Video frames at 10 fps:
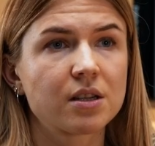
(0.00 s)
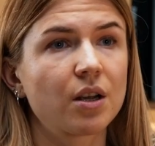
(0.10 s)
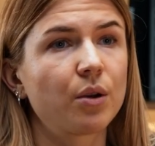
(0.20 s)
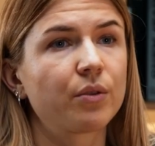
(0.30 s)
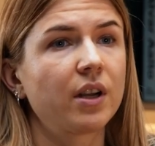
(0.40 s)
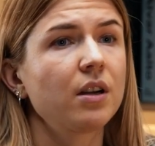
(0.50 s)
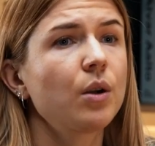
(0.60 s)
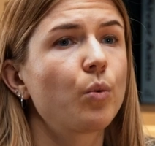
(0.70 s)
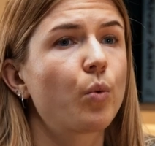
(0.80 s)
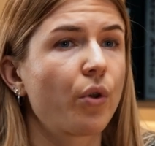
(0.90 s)
So they're
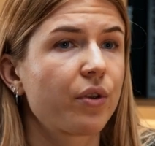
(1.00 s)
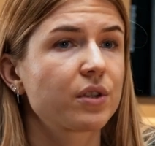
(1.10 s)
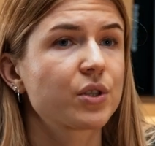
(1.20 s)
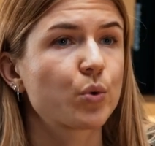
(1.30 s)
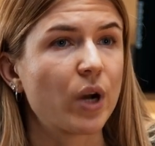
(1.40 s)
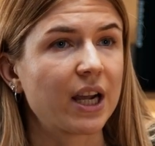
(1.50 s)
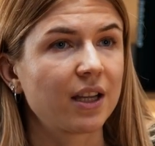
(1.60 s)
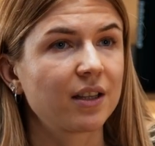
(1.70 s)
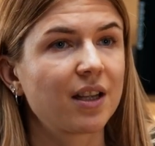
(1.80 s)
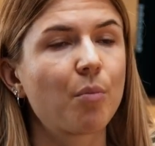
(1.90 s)
worth
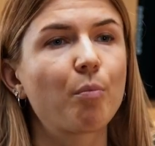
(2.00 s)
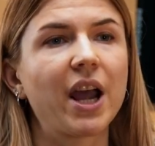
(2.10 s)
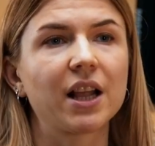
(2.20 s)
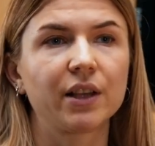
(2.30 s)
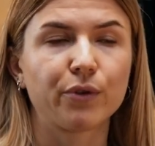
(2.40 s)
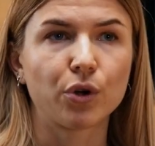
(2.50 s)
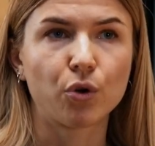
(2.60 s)
tracking mainly for